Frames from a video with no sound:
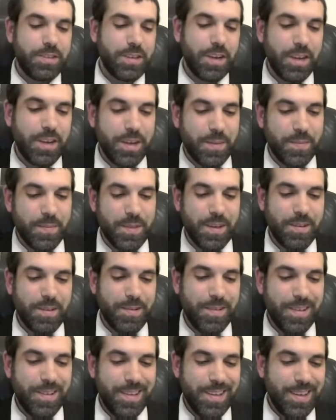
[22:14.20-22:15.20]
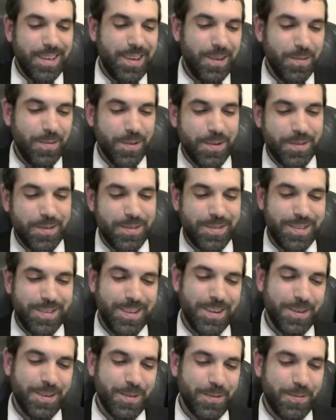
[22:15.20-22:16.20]
saw him though. He was,
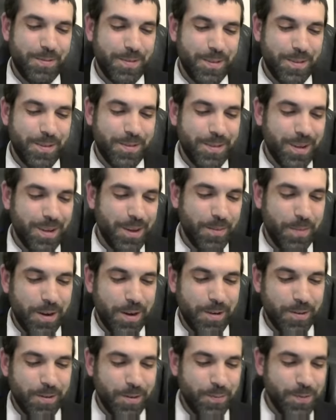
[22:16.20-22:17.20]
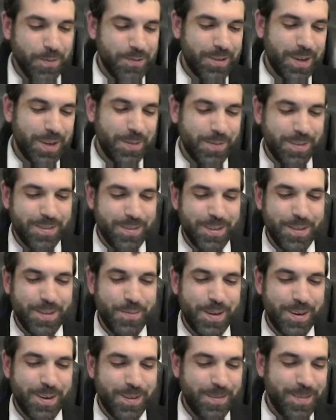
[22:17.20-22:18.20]
you know, the, the song Paro in pajamas in the
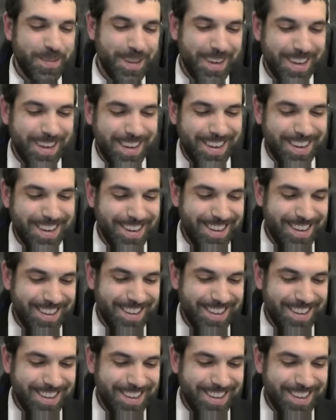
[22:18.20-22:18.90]
middle of the night.